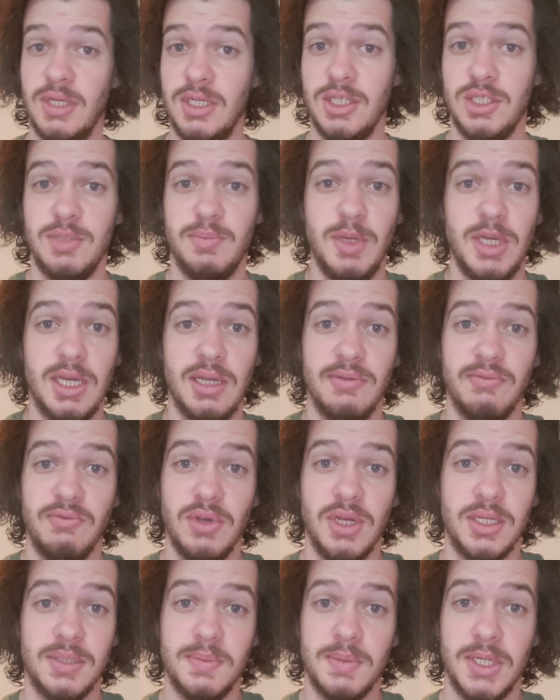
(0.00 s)
They just speak in
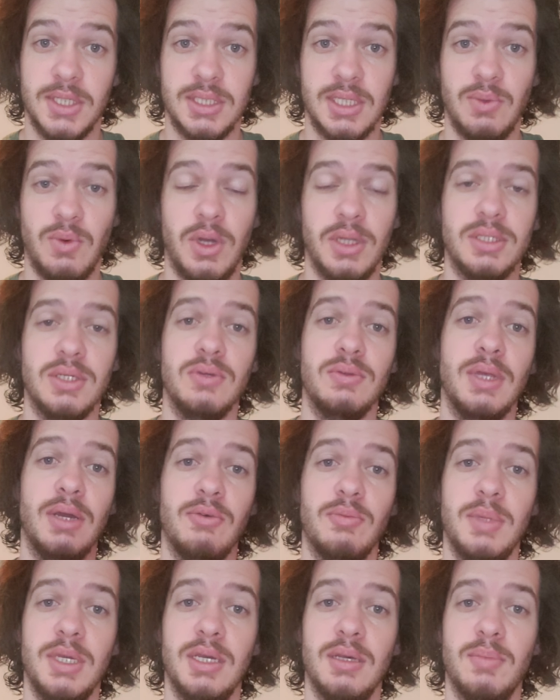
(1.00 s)
French because they want to. They
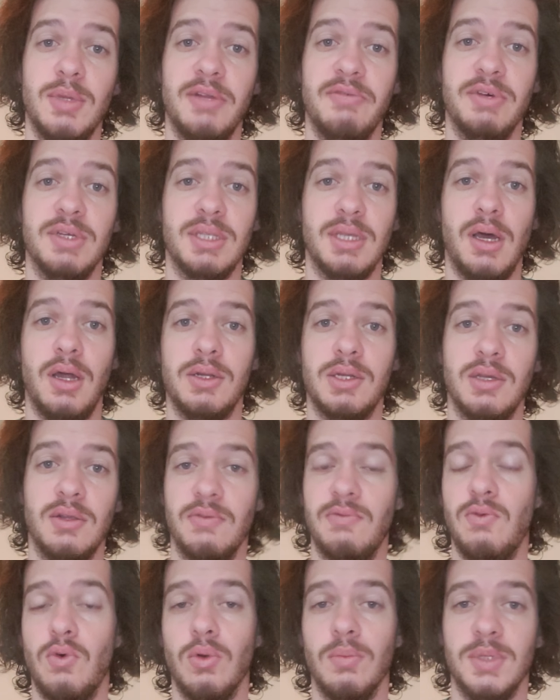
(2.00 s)
would be a bit of a
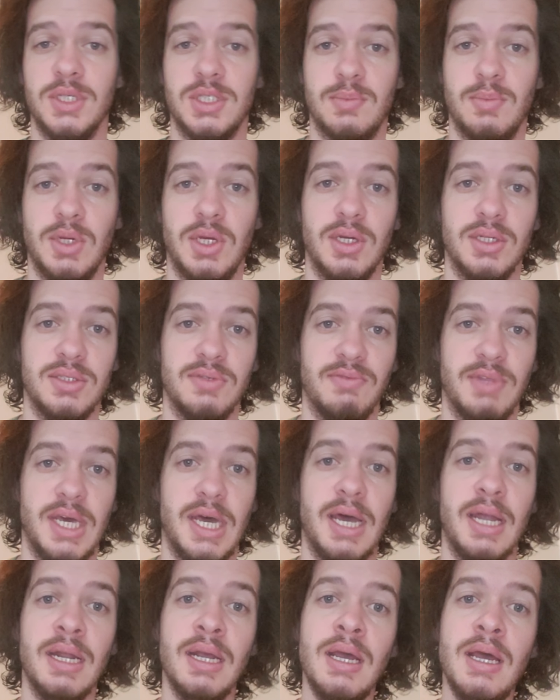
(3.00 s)
nonconformist because of
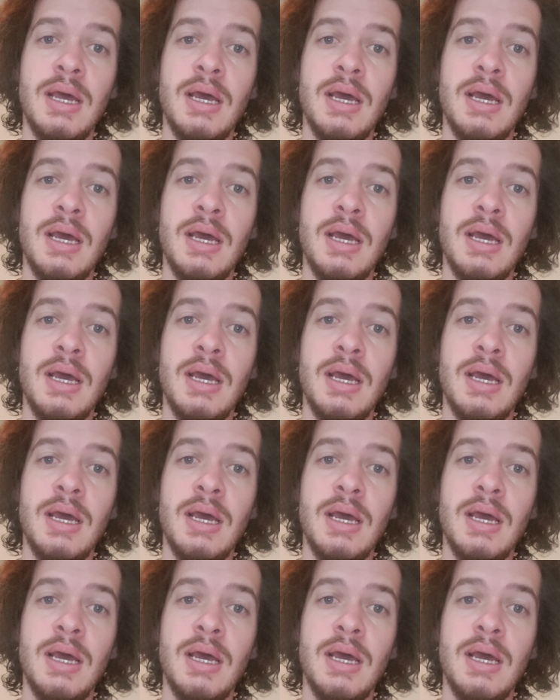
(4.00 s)
that.